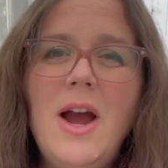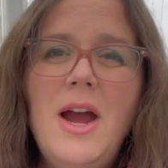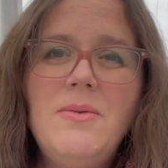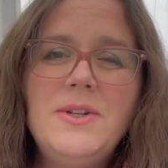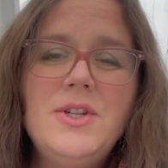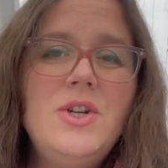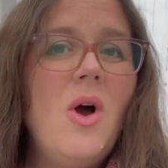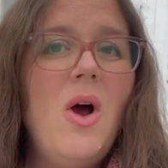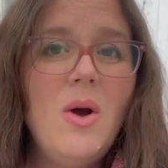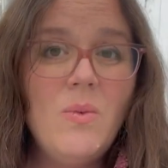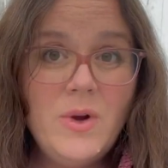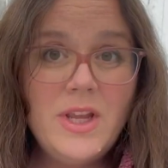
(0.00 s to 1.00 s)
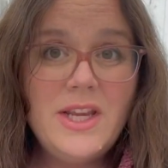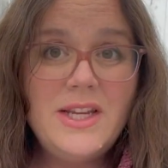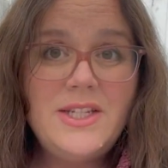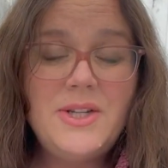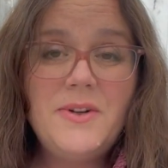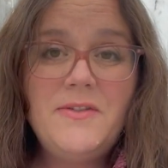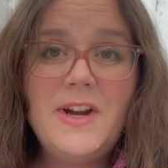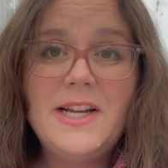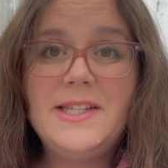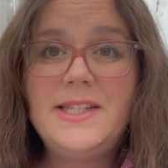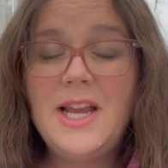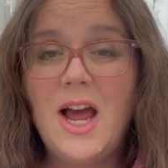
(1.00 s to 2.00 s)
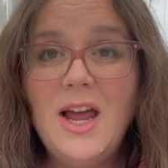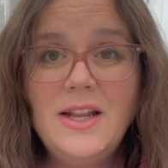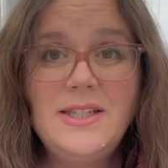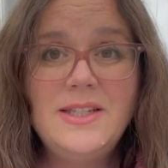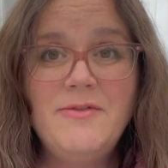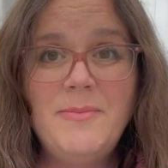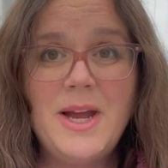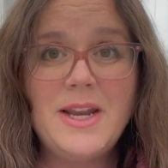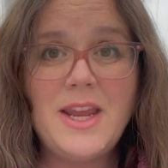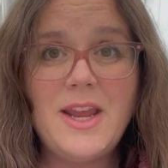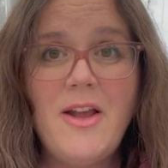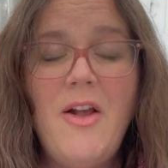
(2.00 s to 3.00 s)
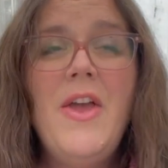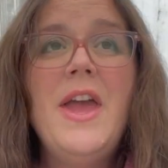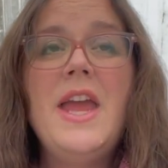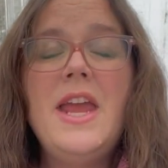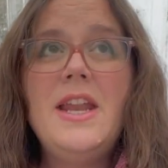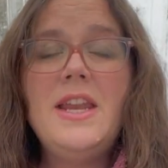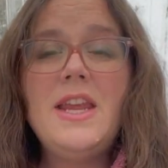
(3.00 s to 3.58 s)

I was not willing to invest tons of money in